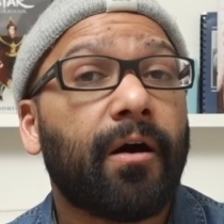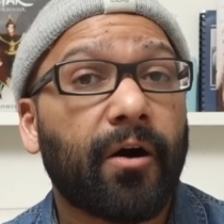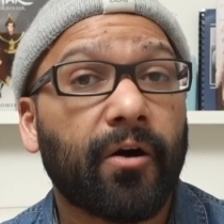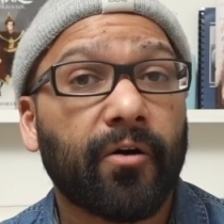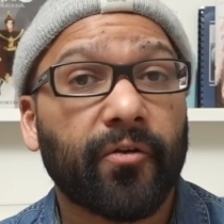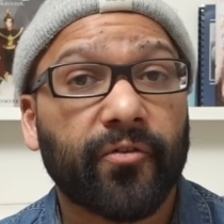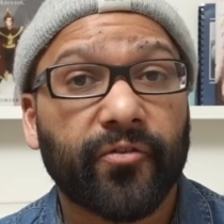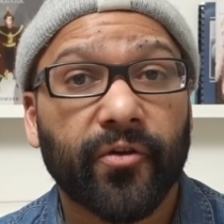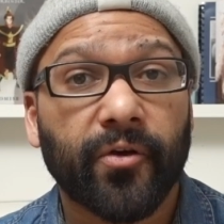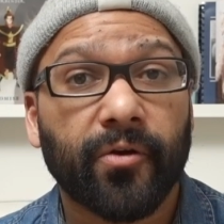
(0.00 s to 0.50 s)

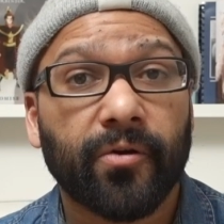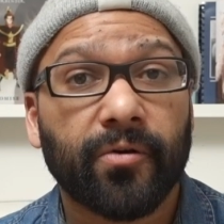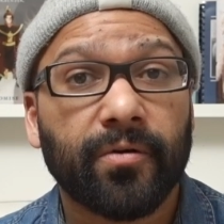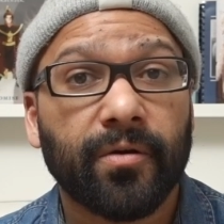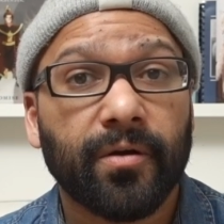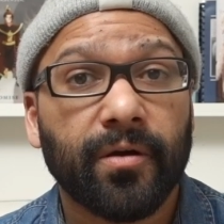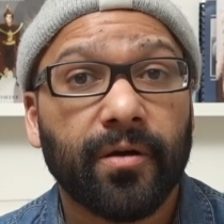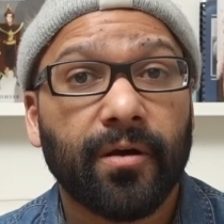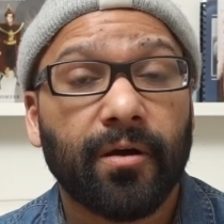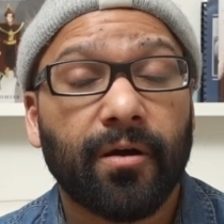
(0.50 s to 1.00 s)

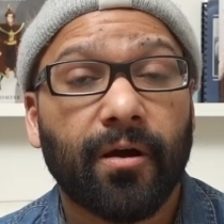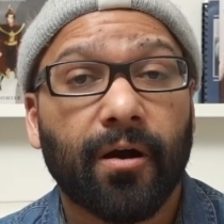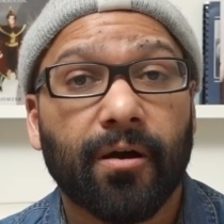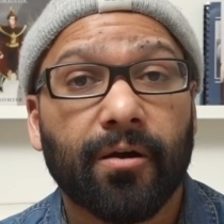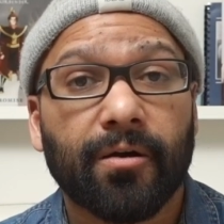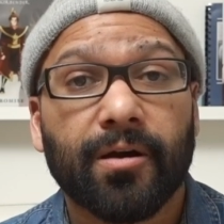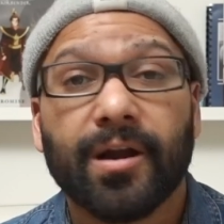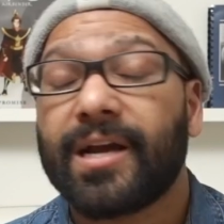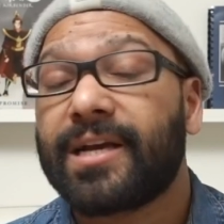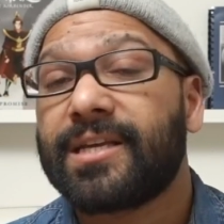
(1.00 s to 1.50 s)
also
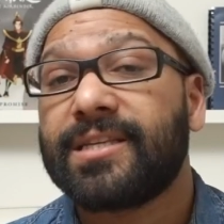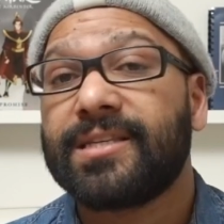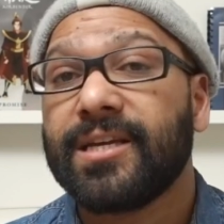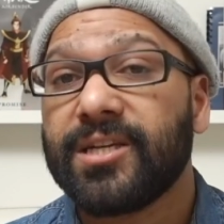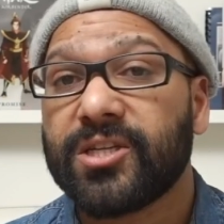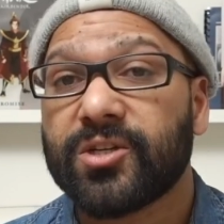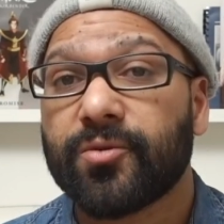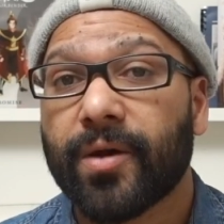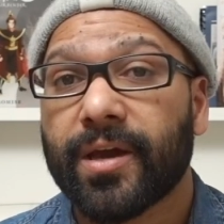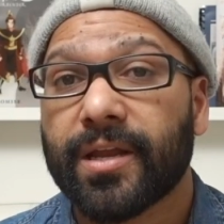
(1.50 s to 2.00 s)
are
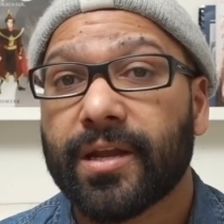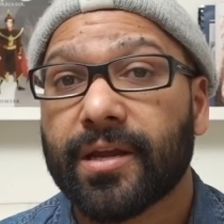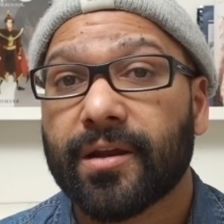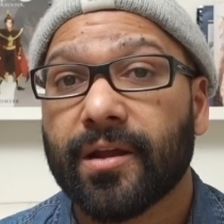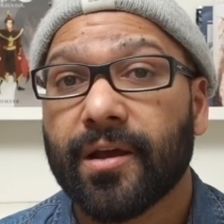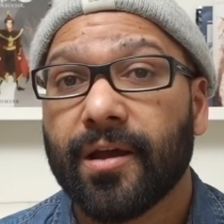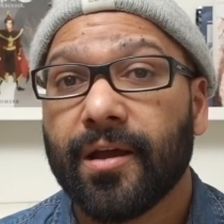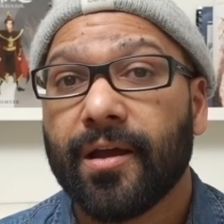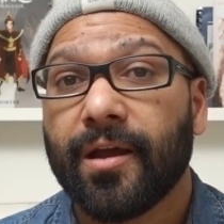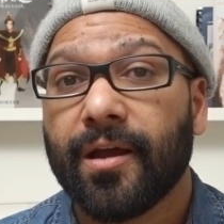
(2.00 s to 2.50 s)
accentuated.